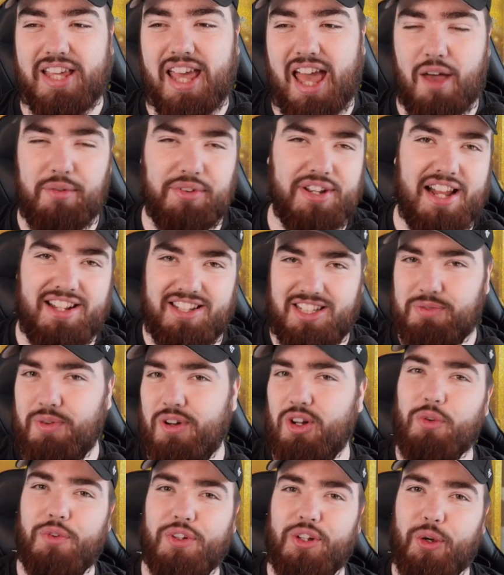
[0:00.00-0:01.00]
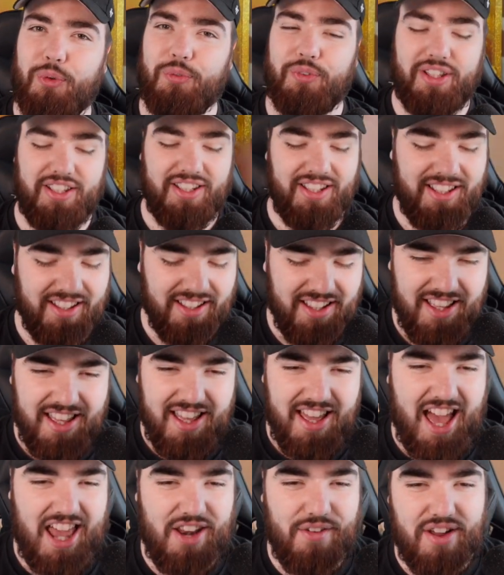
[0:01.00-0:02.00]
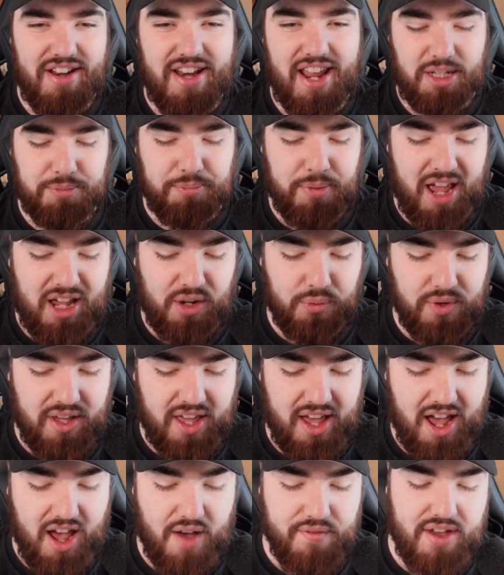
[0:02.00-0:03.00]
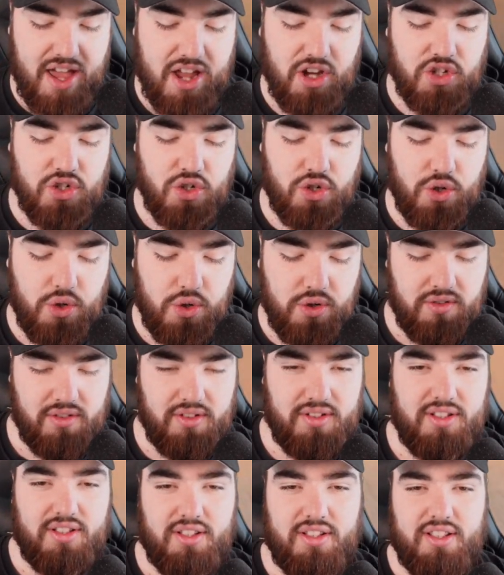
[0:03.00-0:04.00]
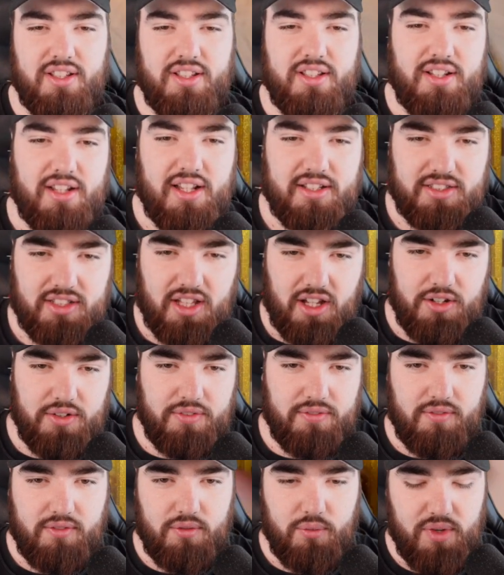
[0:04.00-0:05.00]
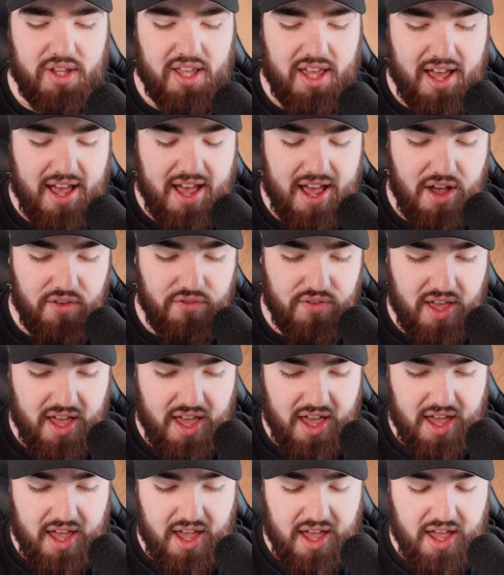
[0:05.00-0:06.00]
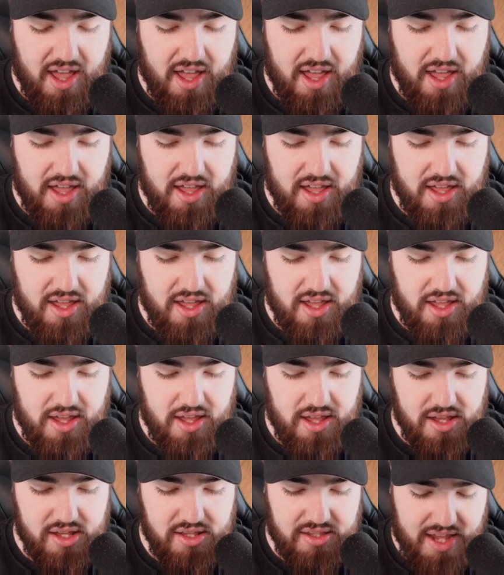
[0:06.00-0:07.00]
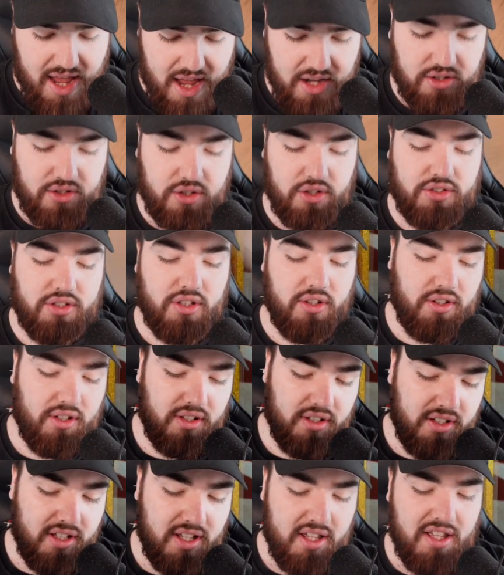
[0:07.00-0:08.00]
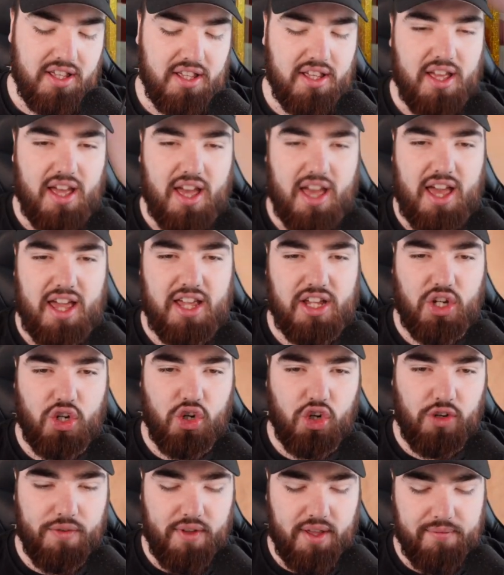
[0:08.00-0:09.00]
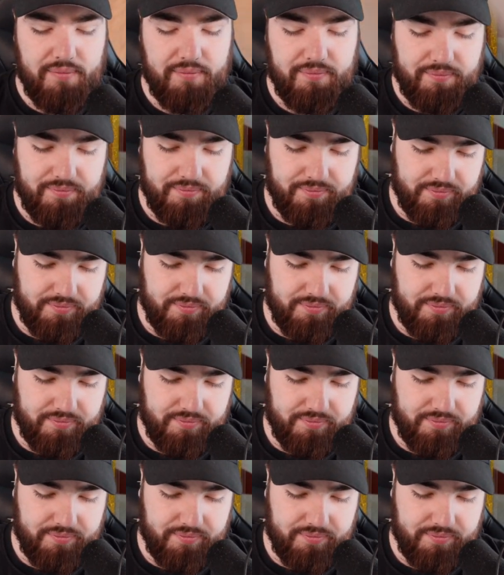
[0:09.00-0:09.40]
it'd be nice to spread it up a little bit. Anyway, next pack, we have a Shuckle. Let's go. We have a dead Cursola, a Grubbin.